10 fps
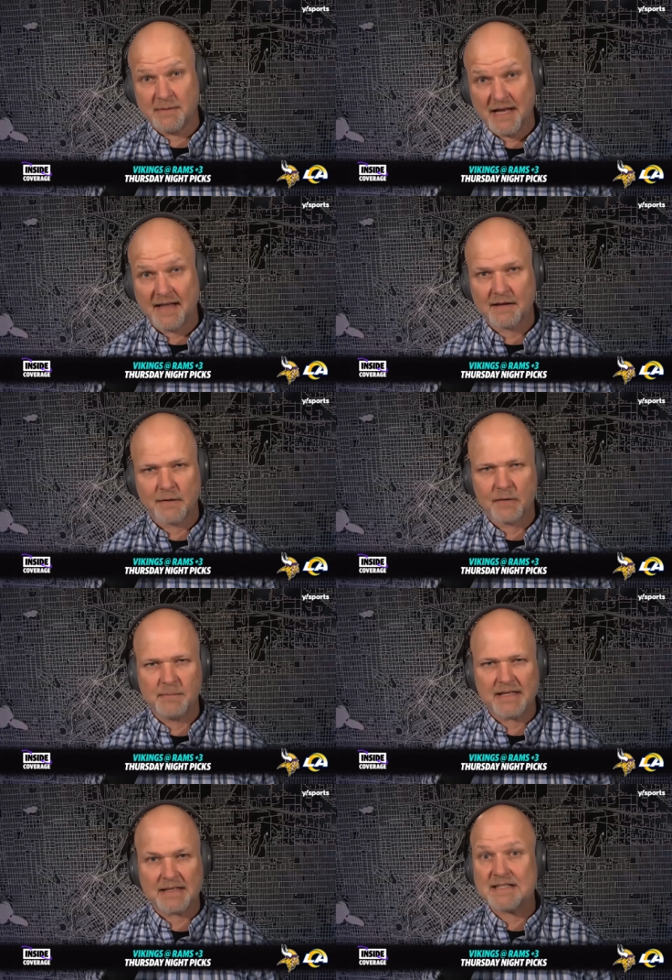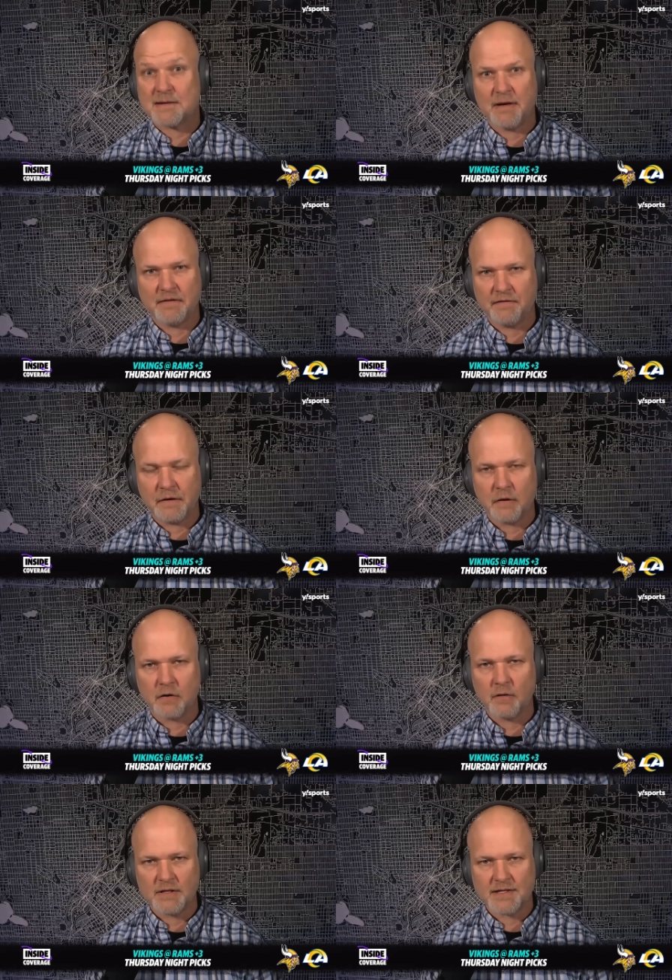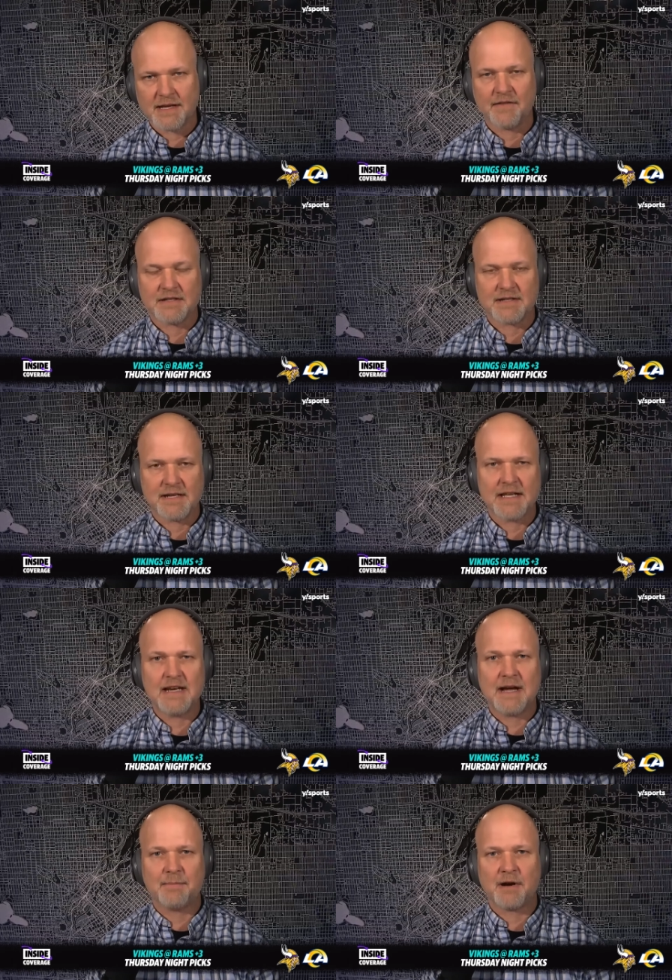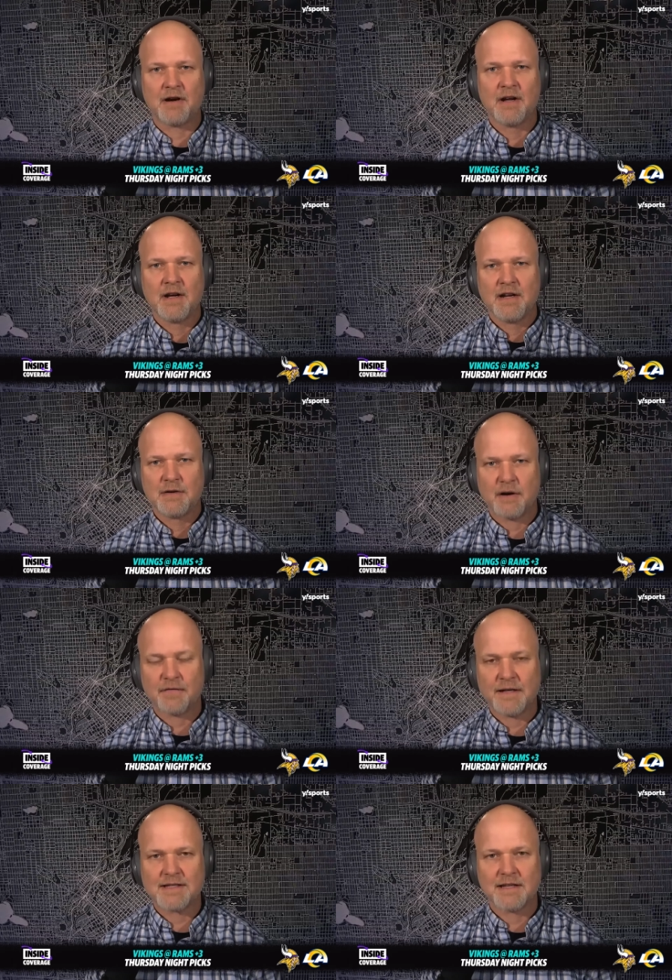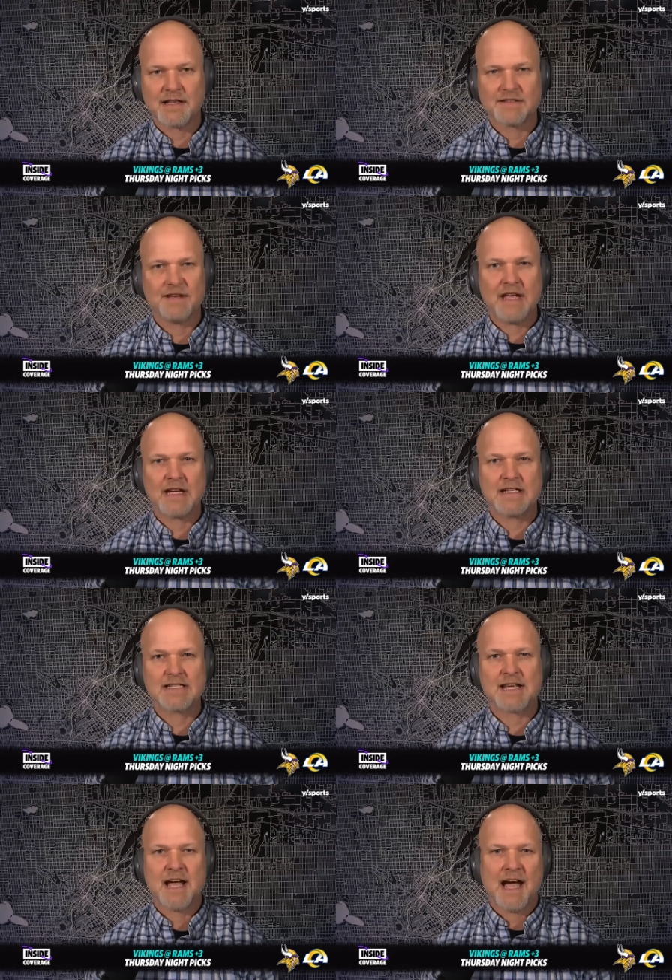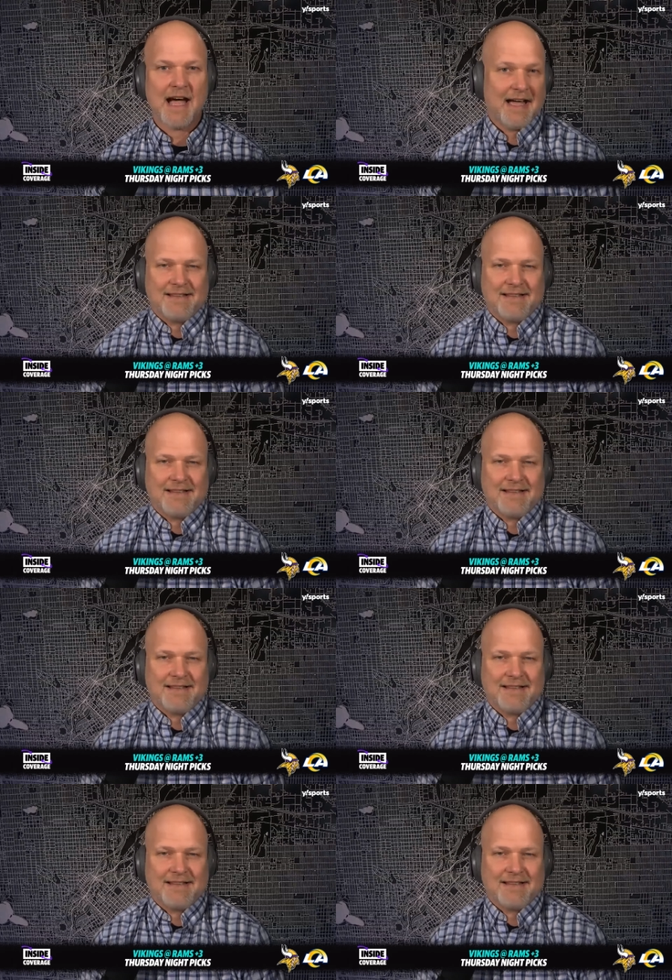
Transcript: me. I thought it would be at least above the field goal, which is obviously a key number to our friends in Las Vegas. I,